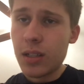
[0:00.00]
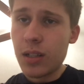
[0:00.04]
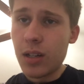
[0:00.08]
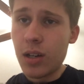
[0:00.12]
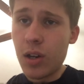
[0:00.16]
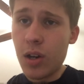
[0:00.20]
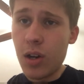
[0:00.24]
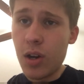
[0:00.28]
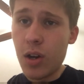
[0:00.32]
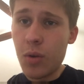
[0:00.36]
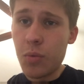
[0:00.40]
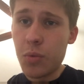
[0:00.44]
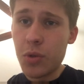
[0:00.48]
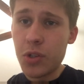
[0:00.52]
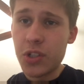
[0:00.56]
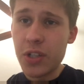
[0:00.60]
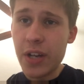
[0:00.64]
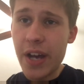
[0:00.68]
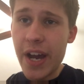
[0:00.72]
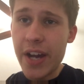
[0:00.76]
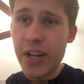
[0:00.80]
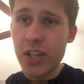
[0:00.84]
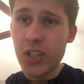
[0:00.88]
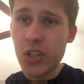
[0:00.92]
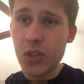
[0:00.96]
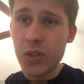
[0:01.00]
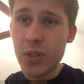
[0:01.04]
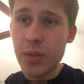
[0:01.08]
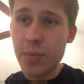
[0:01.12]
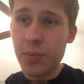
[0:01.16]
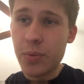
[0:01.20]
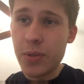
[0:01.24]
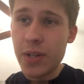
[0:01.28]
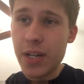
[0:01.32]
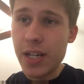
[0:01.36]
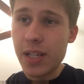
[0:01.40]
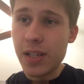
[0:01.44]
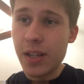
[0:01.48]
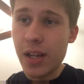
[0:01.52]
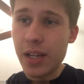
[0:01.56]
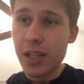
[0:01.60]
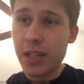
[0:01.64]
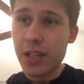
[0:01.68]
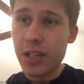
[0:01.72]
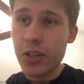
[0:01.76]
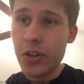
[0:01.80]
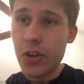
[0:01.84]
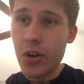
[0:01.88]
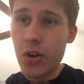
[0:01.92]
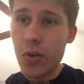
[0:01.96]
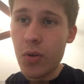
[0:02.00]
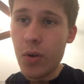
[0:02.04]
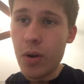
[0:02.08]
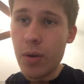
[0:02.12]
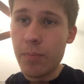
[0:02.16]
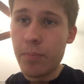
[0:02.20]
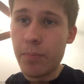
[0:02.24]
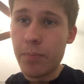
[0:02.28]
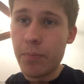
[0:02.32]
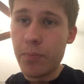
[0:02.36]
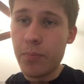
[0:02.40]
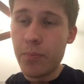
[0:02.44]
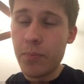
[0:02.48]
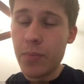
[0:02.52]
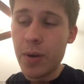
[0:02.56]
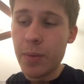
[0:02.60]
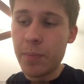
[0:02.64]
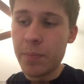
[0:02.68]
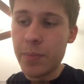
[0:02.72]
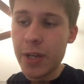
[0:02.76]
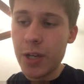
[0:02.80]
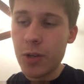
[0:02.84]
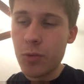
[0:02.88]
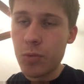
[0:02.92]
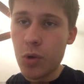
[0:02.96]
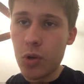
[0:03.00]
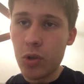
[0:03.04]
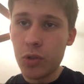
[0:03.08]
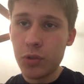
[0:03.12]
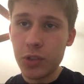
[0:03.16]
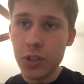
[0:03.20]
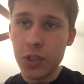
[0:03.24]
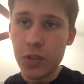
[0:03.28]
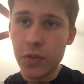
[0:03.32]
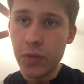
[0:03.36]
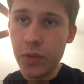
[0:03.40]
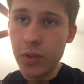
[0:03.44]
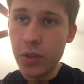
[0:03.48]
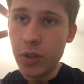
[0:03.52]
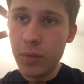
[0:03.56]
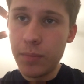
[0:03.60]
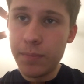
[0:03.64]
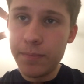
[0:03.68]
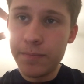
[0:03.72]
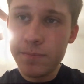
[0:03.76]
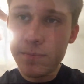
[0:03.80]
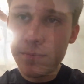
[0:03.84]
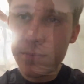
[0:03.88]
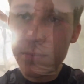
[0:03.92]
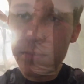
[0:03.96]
which actually play a big role in this film.